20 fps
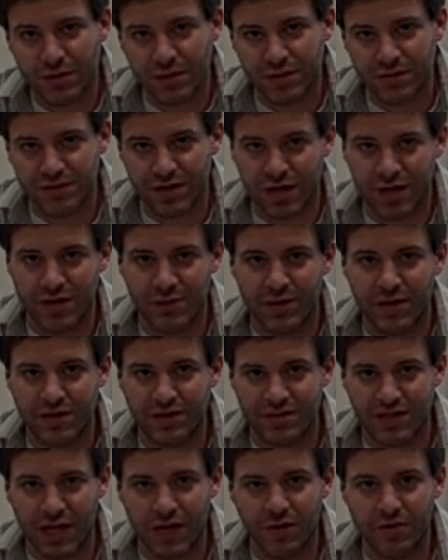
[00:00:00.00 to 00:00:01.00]
I want to talk
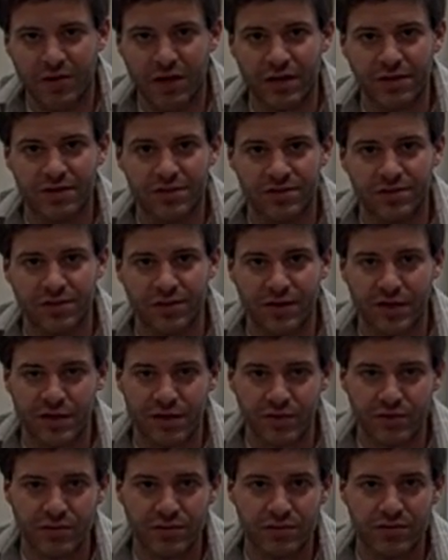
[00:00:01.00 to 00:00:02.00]
about is how we're actually going to
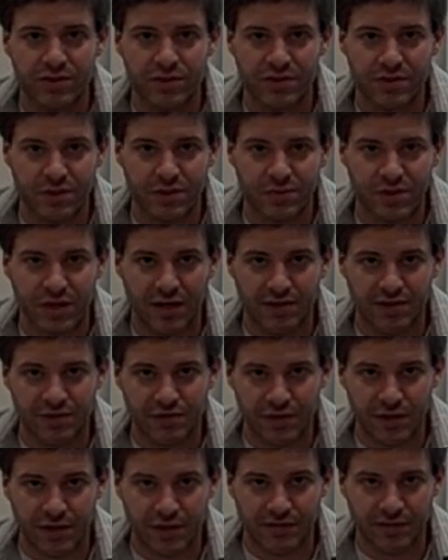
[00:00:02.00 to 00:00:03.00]
use these Laplace
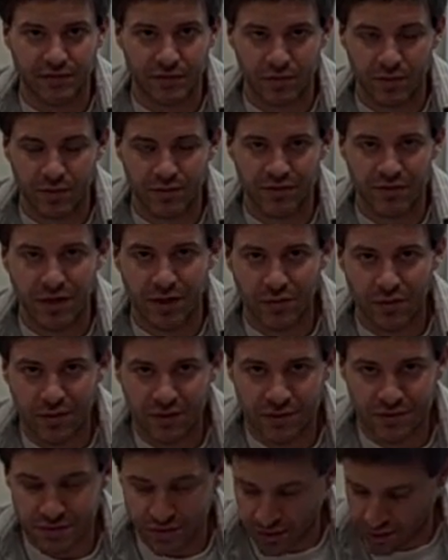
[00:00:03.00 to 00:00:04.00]
transforms. And I
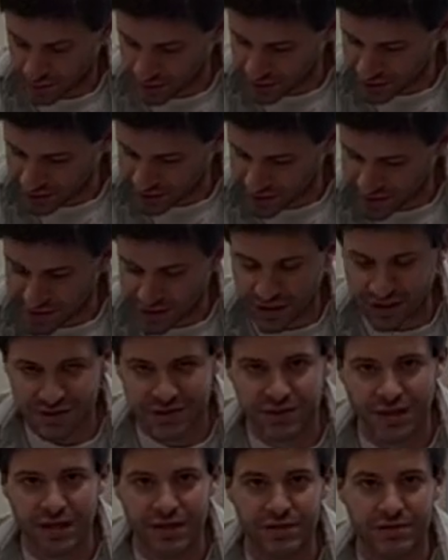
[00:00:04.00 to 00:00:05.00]
want to
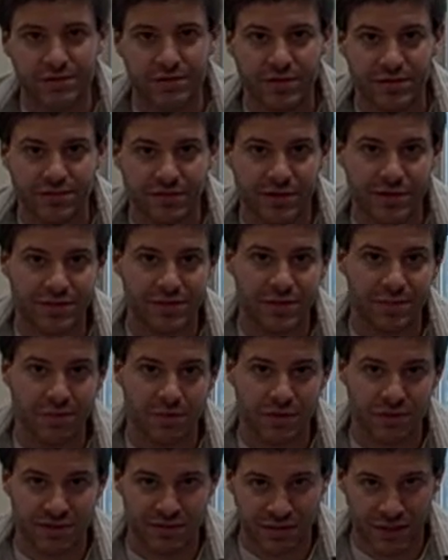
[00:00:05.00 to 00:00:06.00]
discuss that using a very
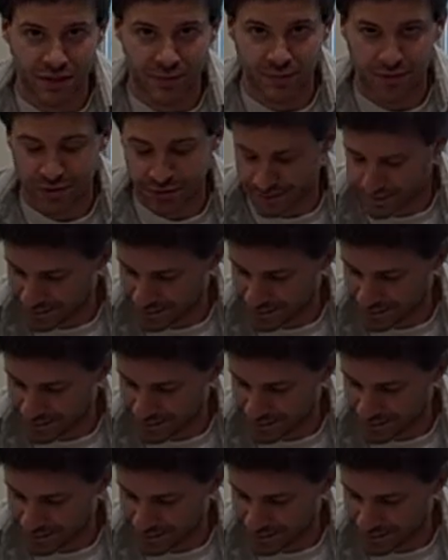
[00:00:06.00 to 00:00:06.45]
simple example.